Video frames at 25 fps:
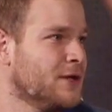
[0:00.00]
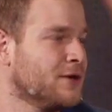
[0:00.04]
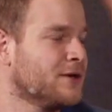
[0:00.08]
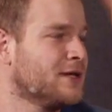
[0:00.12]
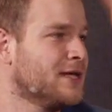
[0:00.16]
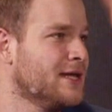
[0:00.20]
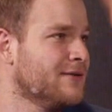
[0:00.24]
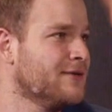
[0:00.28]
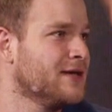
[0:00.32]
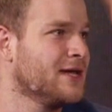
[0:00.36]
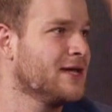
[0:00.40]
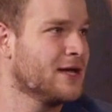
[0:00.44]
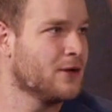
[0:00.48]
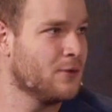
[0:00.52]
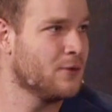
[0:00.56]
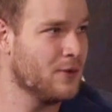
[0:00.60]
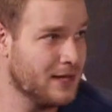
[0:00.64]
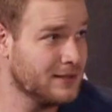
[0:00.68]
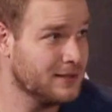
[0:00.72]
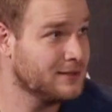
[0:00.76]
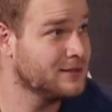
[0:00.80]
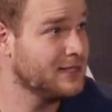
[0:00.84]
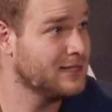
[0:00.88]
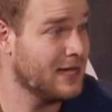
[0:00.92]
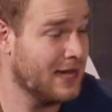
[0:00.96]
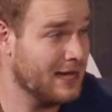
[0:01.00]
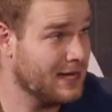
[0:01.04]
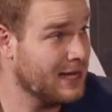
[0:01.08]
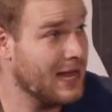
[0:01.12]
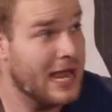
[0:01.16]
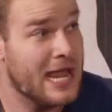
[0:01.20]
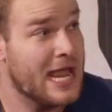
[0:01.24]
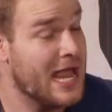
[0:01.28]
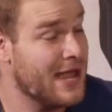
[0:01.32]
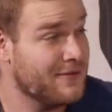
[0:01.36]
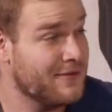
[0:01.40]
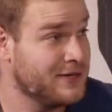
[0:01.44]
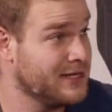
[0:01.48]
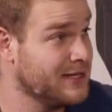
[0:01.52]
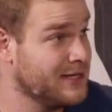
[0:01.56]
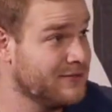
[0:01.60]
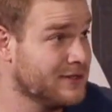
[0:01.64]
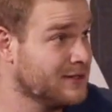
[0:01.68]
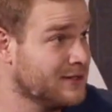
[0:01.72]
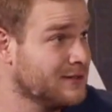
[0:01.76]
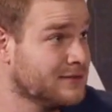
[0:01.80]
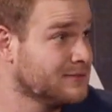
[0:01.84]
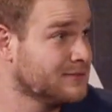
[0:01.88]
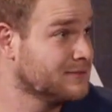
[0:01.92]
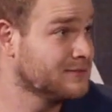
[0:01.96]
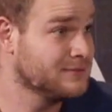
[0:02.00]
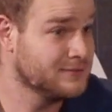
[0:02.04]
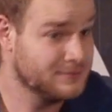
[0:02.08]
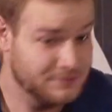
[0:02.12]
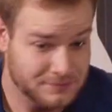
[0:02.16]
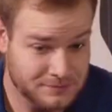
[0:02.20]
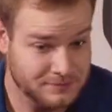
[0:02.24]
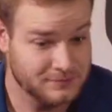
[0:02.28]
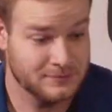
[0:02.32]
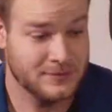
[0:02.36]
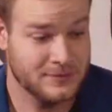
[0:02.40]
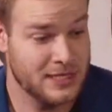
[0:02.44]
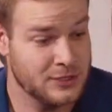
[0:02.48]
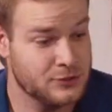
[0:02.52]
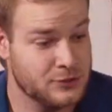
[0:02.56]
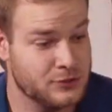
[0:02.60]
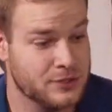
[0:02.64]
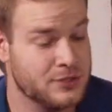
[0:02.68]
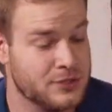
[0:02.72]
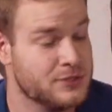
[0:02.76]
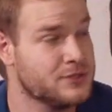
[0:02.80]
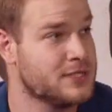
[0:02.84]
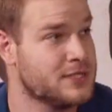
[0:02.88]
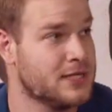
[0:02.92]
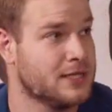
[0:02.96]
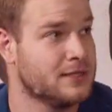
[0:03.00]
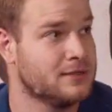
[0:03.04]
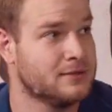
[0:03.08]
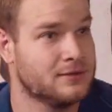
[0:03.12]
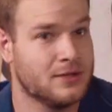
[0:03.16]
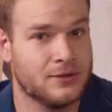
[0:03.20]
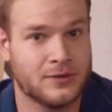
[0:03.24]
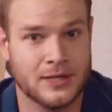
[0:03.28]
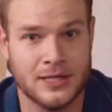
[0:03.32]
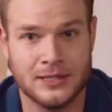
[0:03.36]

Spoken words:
giving it away. Yeah, I haven't even introduced that, okay?